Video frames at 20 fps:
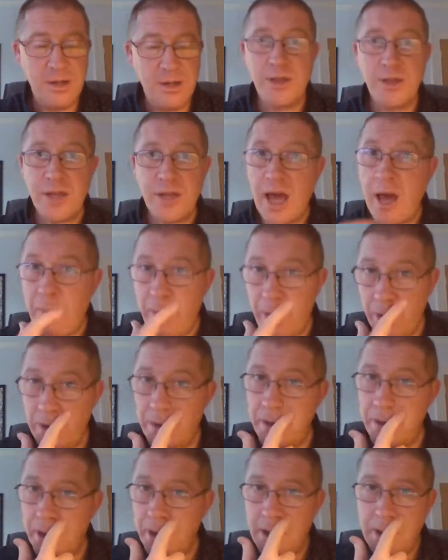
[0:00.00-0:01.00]
Nothing
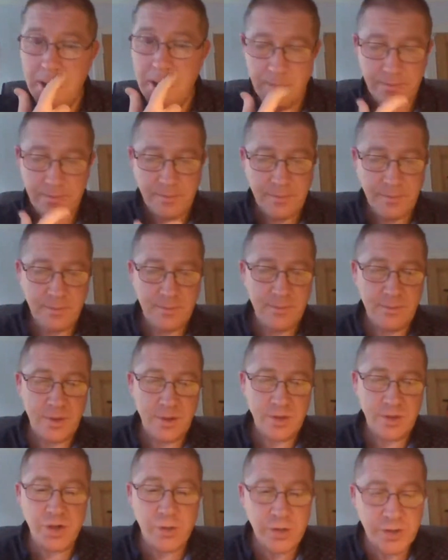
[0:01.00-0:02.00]
happened.
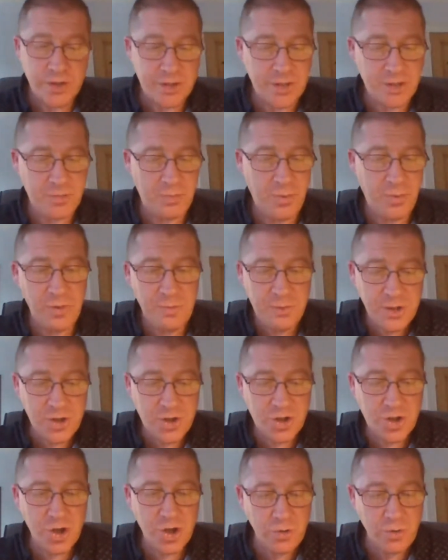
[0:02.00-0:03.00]
Sorry to disappoint, but
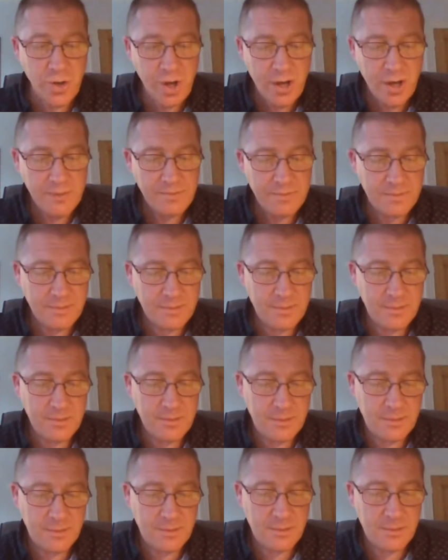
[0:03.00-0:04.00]
it's true.
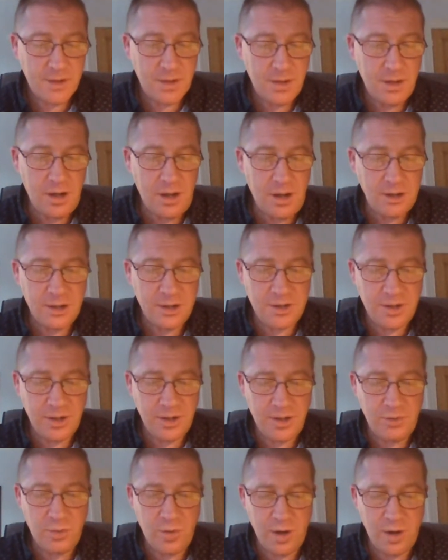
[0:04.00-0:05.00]
I
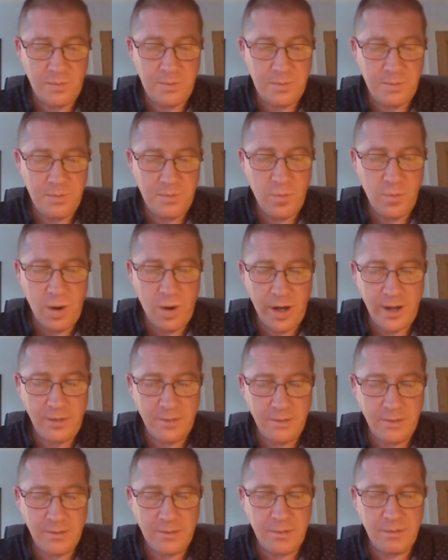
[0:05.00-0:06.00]
don't know
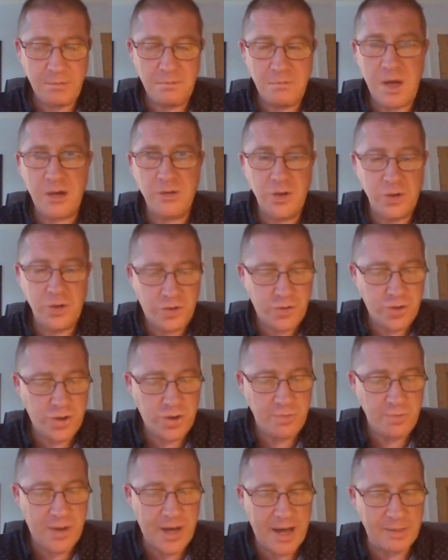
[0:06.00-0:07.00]
why.
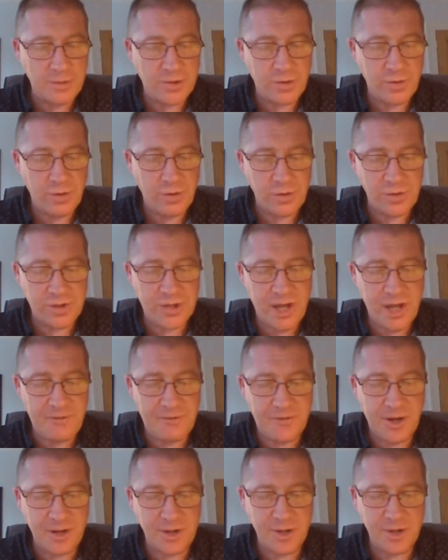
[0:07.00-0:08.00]
Malnutrition, perhaps, or
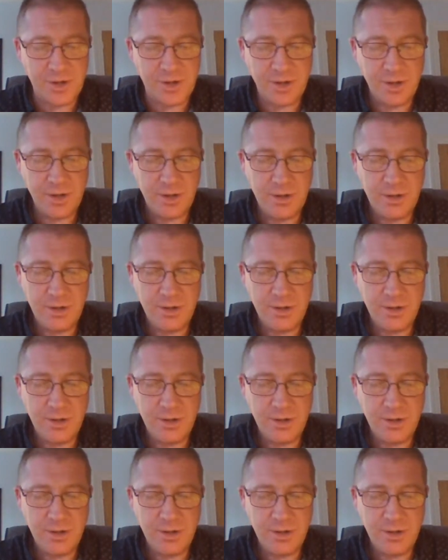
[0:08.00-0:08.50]
stepfathers.